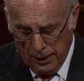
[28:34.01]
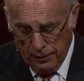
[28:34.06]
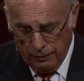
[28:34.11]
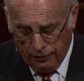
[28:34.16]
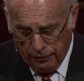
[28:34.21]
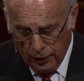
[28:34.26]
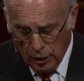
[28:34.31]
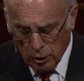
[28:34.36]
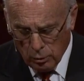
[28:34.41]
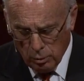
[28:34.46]
He
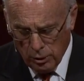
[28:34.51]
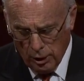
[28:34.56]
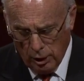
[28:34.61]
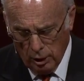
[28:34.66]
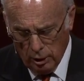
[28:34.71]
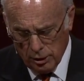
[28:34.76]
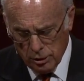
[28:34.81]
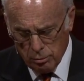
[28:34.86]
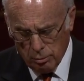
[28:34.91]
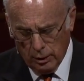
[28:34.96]
feared with
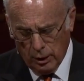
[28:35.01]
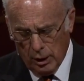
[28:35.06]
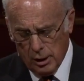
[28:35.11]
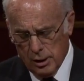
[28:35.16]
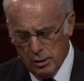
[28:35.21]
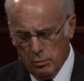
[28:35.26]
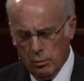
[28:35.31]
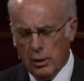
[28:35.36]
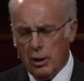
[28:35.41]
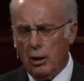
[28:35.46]
all his
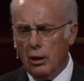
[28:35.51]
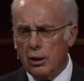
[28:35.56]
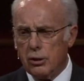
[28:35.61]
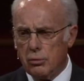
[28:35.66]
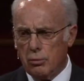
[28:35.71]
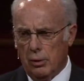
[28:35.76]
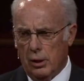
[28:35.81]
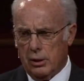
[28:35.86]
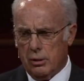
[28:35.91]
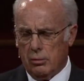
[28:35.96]
religion, with all
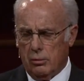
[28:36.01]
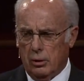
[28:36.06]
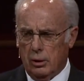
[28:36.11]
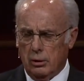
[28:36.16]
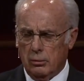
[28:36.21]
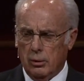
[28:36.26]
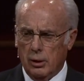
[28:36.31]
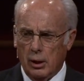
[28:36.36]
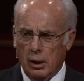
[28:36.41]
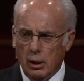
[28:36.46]
his
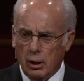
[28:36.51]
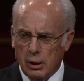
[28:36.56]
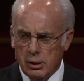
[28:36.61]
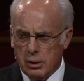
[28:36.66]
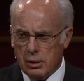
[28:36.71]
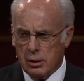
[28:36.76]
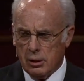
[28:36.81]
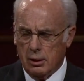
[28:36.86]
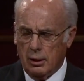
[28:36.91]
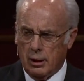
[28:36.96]
ritual, with all
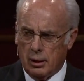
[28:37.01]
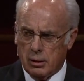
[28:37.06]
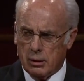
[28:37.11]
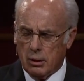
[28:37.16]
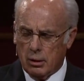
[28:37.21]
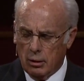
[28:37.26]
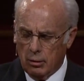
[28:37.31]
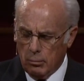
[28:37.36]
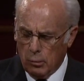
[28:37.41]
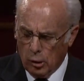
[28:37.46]
his
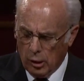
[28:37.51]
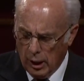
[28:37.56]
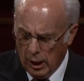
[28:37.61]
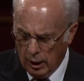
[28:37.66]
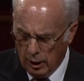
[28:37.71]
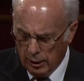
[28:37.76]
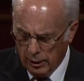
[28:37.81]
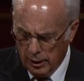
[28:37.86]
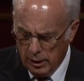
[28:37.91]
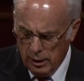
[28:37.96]
external
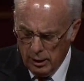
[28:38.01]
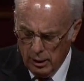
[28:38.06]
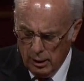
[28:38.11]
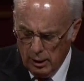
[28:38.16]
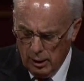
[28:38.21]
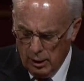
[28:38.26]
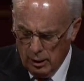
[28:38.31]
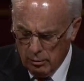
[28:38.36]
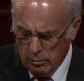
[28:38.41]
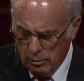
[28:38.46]
morality,
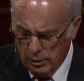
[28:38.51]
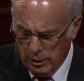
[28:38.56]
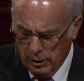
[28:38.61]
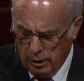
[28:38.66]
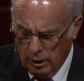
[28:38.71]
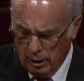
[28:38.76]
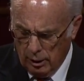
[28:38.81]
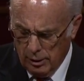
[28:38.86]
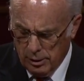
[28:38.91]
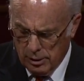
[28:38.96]
with
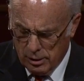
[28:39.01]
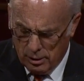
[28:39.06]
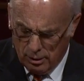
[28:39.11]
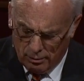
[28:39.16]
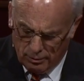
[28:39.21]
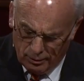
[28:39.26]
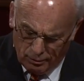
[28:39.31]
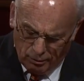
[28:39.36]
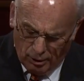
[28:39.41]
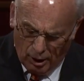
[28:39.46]
all
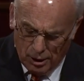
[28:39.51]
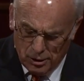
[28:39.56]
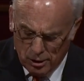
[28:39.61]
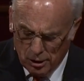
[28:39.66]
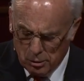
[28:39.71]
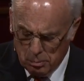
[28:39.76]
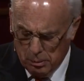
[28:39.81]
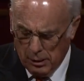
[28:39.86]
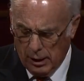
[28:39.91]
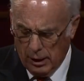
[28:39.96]
his
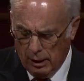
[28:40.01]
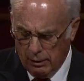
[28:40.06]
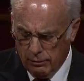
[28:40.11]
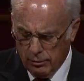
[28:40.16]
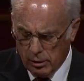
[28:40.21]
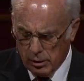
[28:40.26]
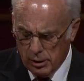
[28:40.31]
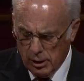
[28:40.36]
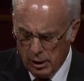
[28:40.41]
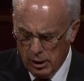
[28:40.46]
righteous
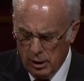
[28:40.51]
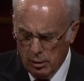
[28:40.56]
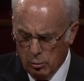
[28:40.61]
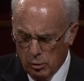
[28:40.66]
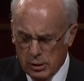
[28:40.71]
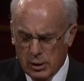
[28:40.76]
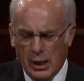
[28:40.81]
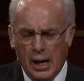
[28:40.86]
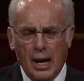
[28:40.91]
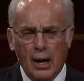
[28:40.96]
behaviors, he
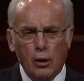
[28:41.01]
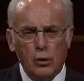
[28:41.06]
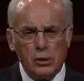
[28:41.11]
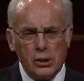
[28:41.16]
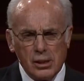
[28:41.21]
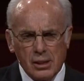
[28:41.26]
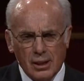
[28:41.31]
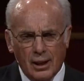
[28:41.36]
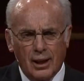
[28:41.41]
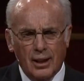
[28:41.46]
was
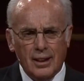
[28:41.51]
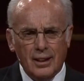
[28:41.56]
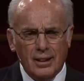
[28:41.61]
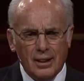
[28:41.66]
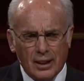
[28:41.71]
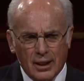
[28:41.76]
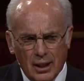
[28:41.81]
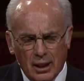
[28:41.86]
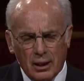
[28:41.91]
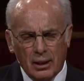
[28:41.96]

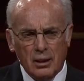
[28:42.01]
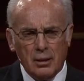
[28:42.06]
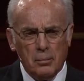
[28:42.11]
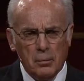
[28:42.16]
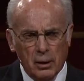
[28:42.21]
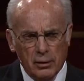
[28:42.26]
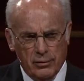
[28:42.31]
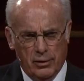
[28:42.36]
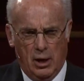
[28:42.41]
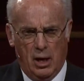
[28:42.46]
outside the
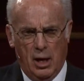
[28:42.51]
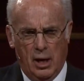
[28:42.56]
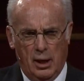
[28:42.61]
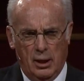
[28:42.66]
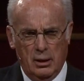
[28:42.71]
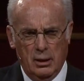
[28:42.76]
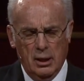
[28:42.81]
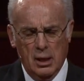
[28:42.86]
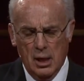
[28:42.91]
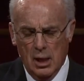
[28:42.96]
kingdom of
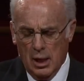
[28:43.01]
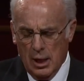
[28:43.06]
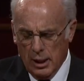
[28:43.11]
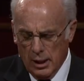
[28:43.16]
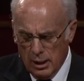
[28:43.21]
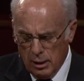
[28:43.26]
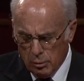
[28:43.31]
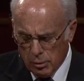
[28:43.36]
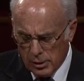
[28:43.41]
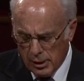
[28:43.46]
God.
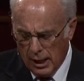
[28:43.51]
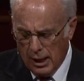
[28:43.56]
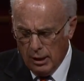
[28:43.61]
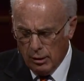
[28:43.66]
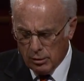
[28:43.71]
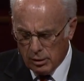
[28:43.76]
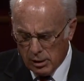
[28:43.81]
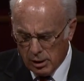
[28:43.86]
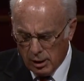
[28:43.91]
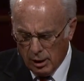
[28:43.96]
He was
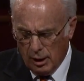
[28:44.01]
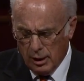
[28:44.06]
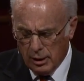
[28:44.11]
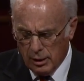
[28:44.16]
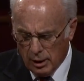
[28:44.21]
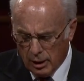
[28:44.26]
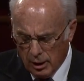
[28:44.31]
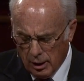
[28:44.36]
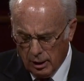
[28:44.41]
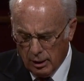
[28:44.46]

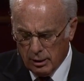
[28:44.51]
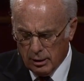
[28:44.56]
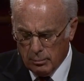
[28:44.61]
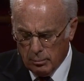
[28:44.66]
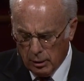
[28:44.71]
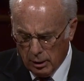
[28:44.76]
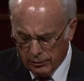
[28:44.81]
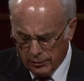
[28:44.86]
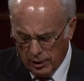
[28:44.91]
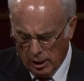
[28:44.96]
outside the
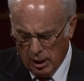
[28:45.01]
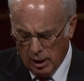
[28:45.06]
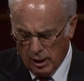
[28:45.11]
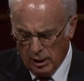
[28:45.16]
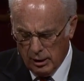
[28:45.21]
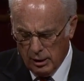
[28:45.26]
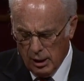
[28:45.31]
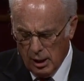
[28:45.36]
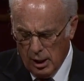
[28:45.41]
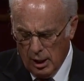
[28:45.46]
kingdom of
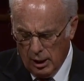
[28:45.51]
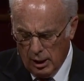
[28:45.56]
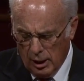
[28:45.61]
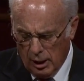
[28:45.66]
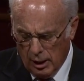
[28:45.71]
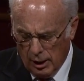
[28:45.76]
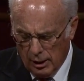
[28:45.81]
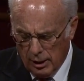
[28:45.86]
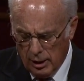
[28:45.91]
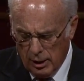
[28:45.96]
God,
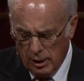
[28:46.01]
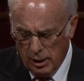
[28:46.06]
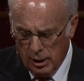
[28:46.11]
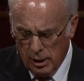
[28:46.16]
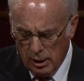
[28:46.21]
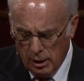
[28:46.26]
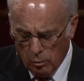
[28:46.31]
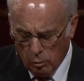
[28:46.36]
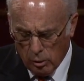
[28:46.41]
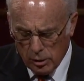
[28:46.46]
and
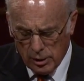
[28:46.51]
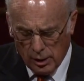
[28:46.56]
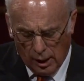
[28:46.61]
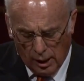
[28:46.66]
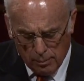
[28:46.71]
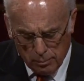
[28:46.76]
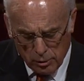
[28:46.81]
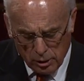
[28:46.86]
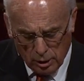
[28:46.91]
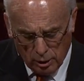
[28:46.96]
he was
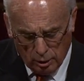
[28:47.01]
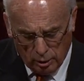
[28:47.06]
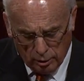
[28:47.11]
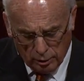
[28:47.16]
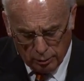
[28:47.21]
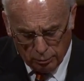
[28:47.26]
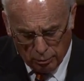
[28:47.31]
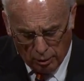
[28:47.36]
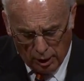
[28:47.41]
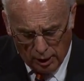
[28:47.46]

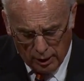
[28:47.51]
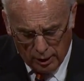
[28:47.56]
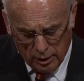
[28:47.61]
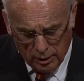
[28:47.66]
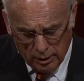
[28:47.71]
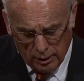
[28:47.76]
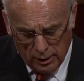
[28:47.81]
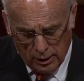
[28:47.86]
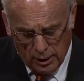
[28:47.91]
absolutely right.